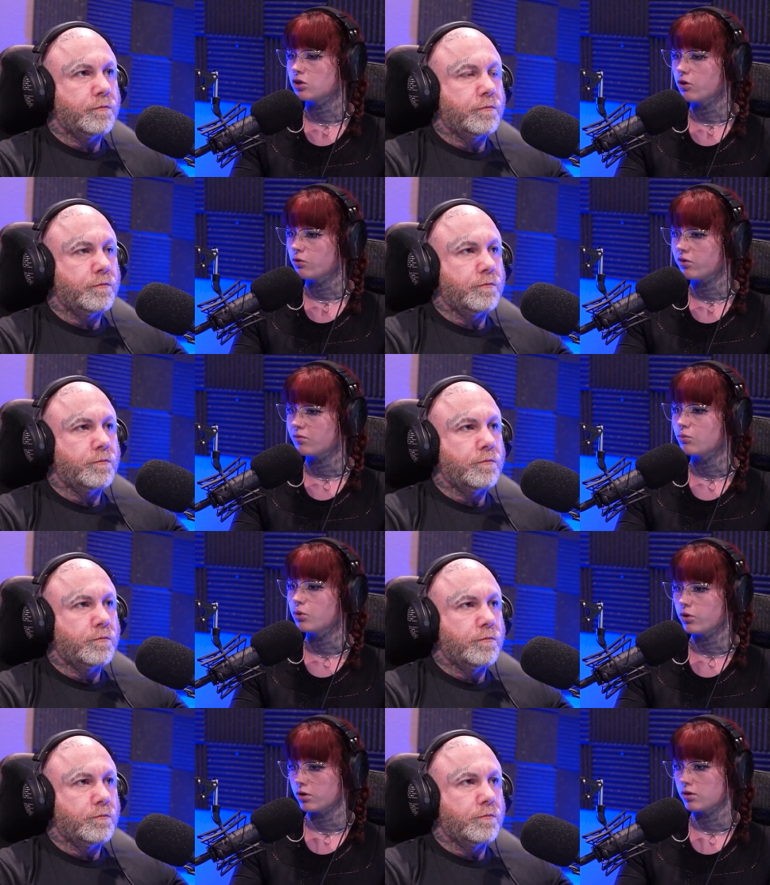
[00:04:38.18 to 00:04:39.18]
Speaker 1: go
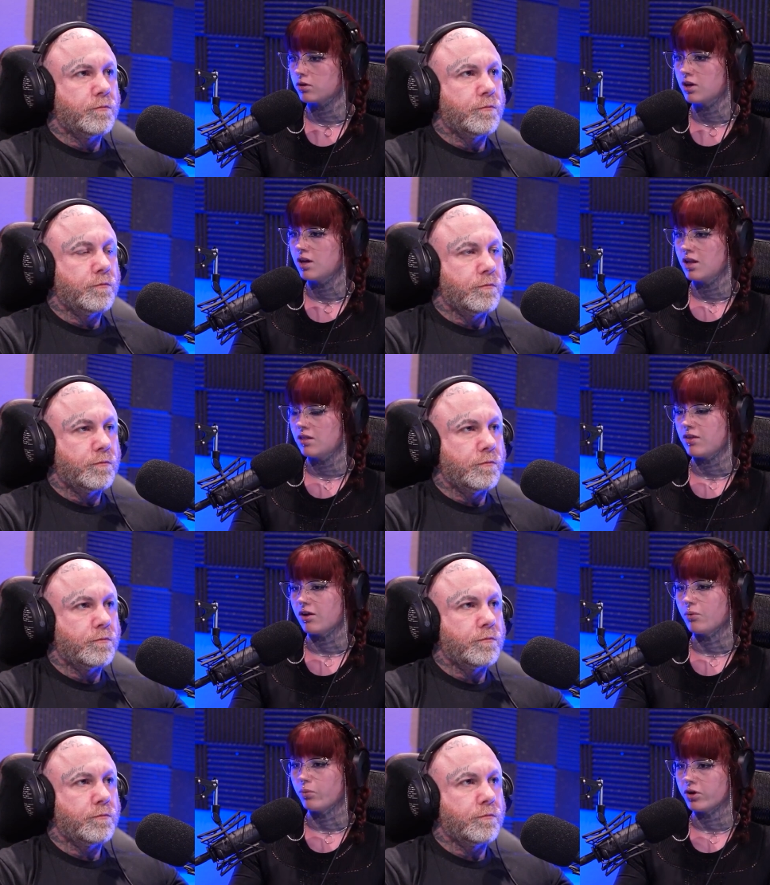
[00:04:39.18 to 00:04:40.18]
smoother than
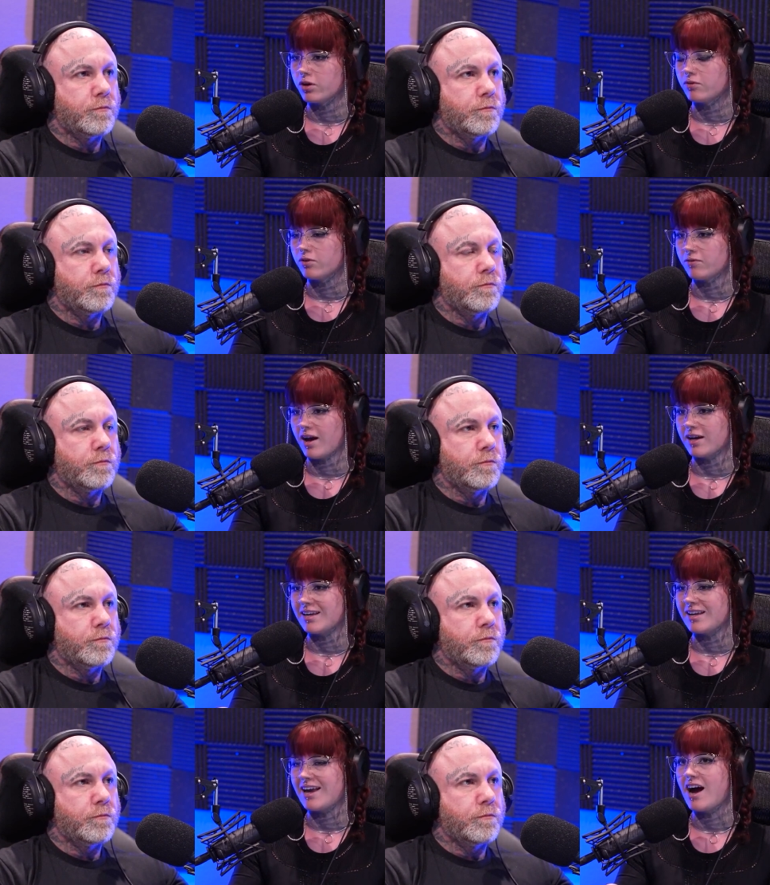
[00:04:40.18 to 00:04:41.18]
it would have if I
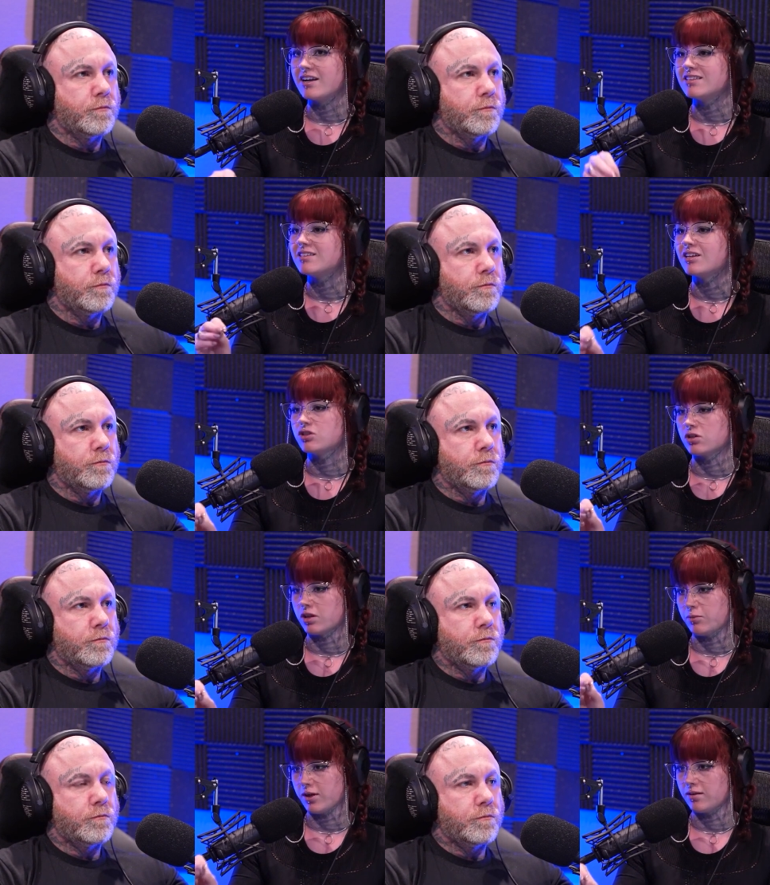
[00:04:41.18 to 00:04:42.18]
unintentionally
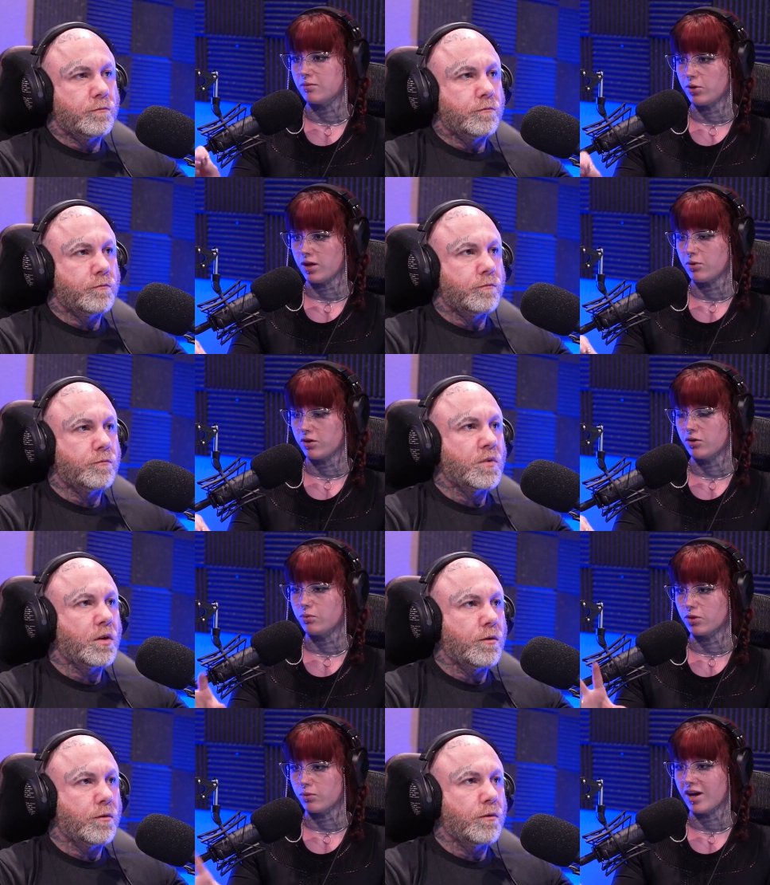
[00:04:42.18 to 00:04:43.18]
placed the blame on you
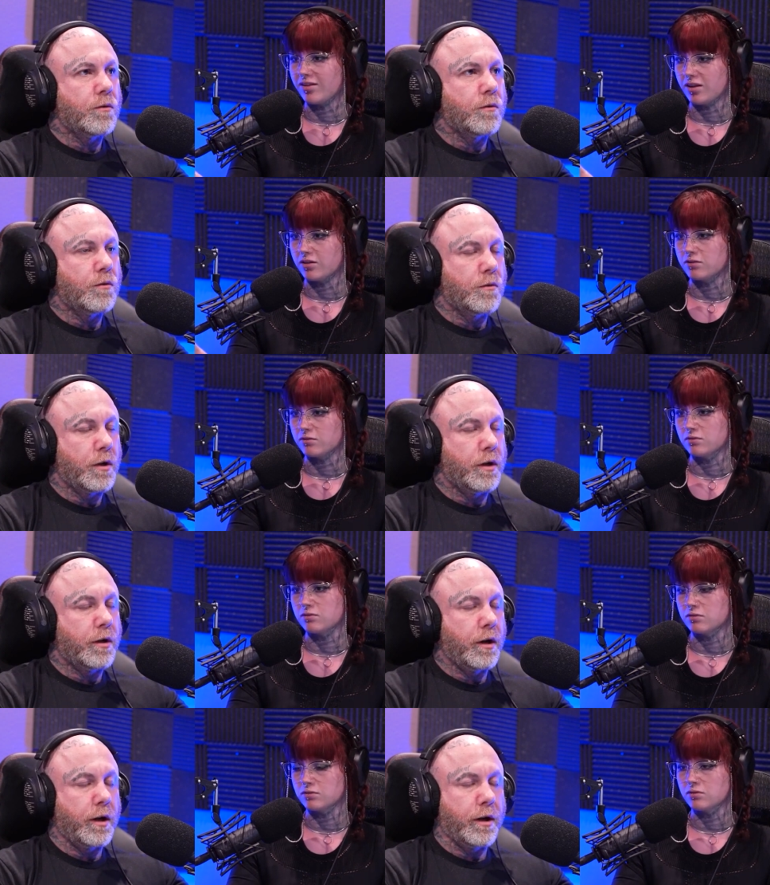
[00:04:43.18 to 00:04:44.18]
with the way I said it. Right.
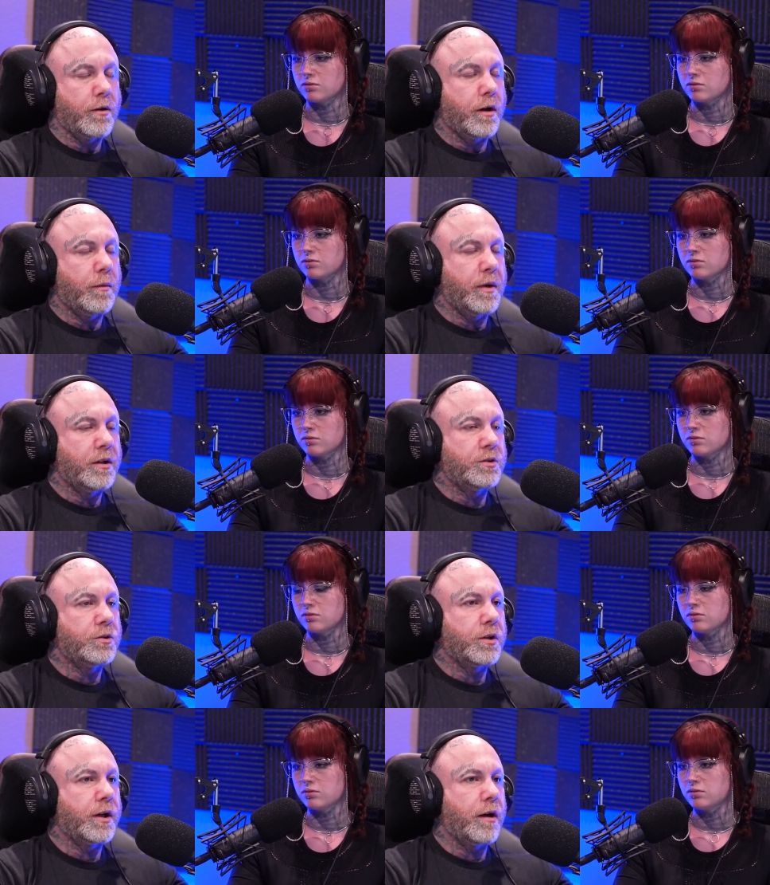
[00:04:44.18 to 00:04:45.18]
Speaker 2: Yeah, and I agree because you
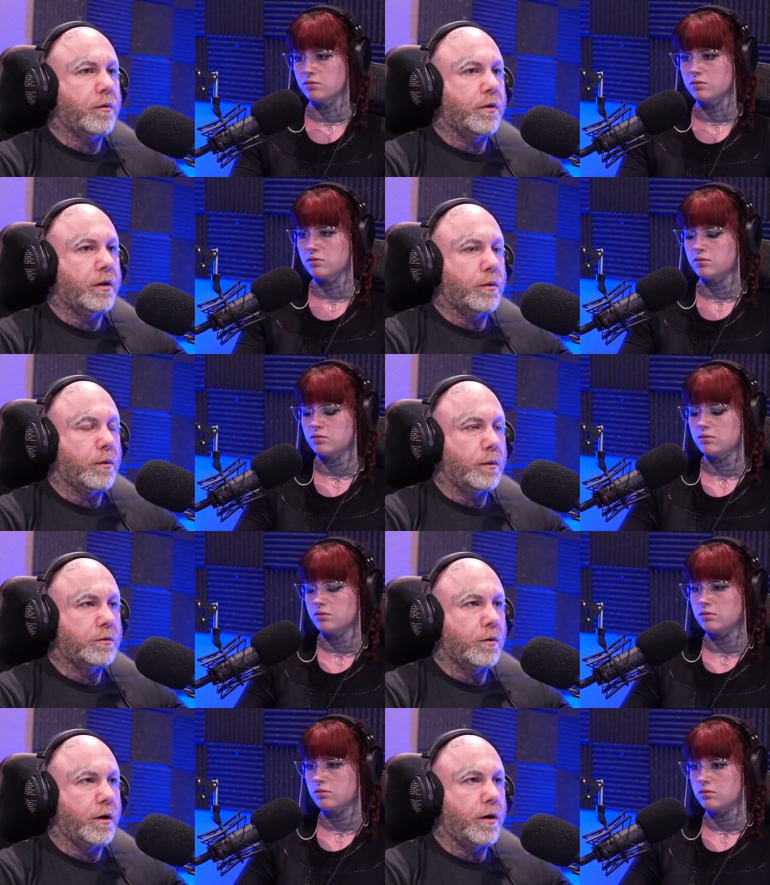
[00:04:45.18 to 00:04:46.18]
took accountability with what
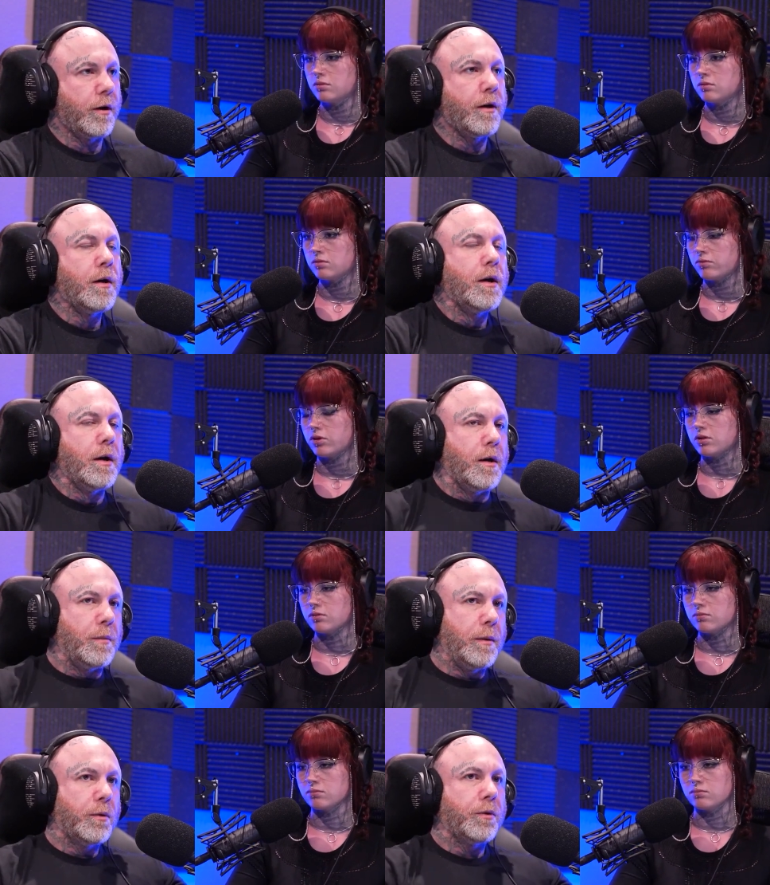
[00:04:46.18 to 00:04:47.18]
was going on. Right.
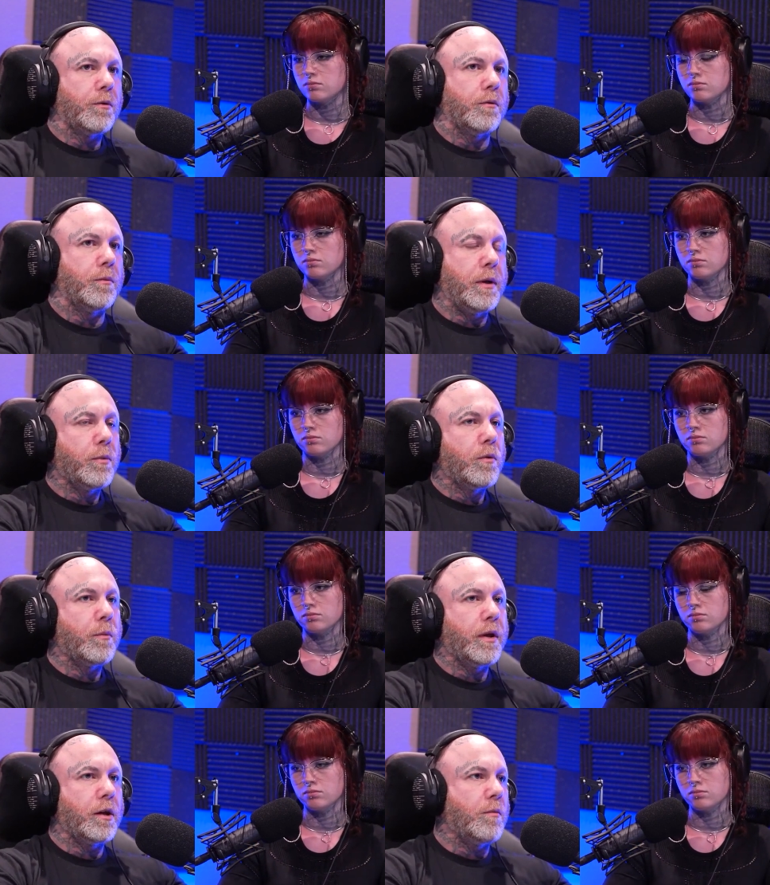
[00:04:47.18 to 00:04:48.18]
People don't people
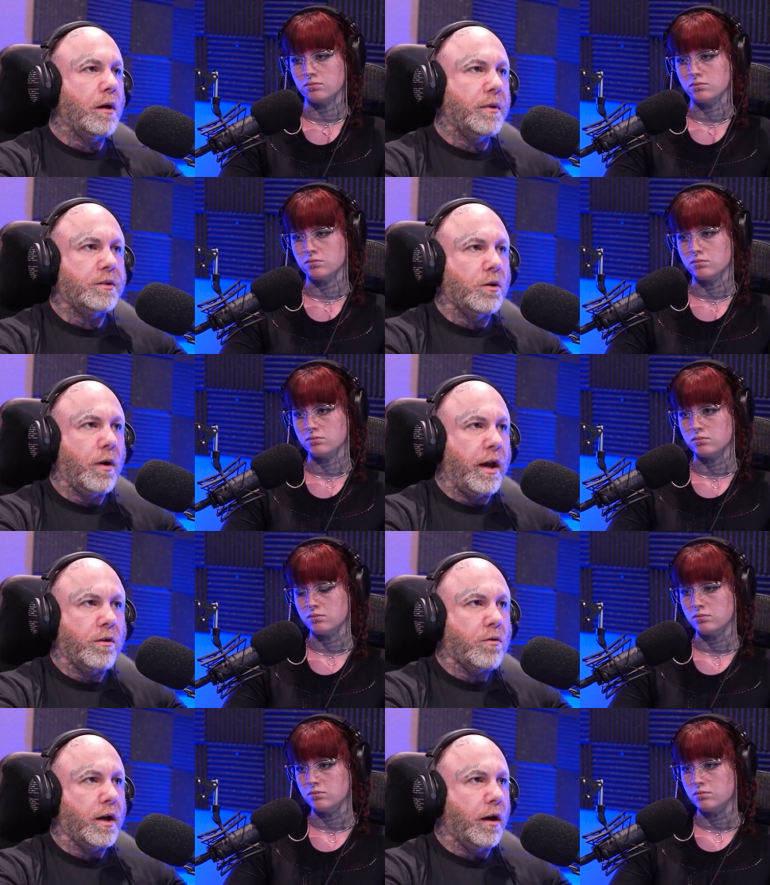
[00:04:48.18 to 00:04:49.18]
want to be like you make me so
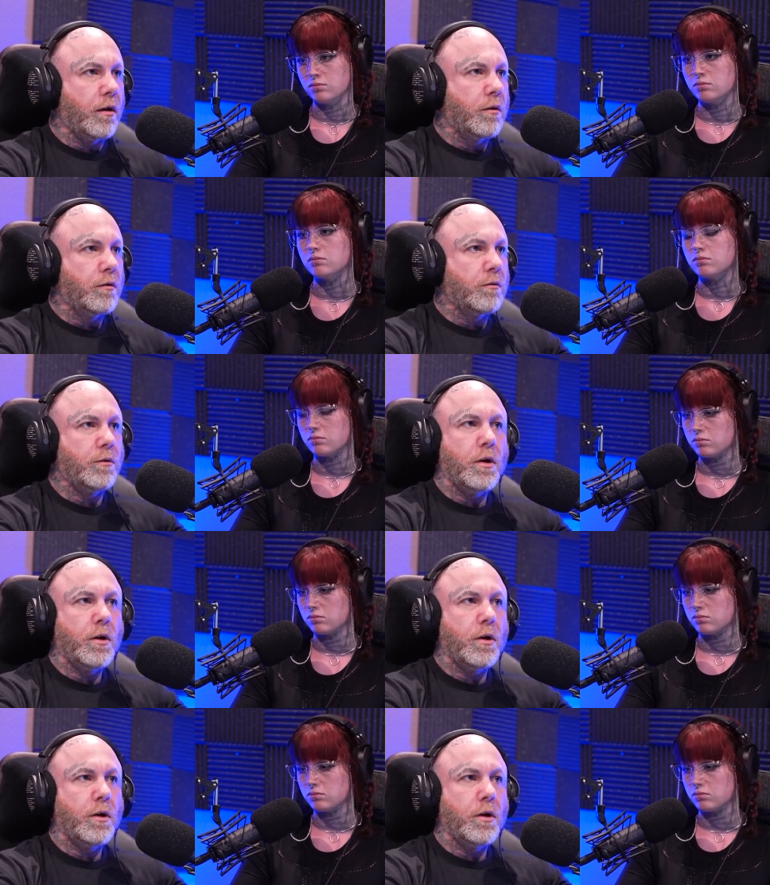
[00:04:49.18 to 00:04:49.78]
angry. Mm-hmm.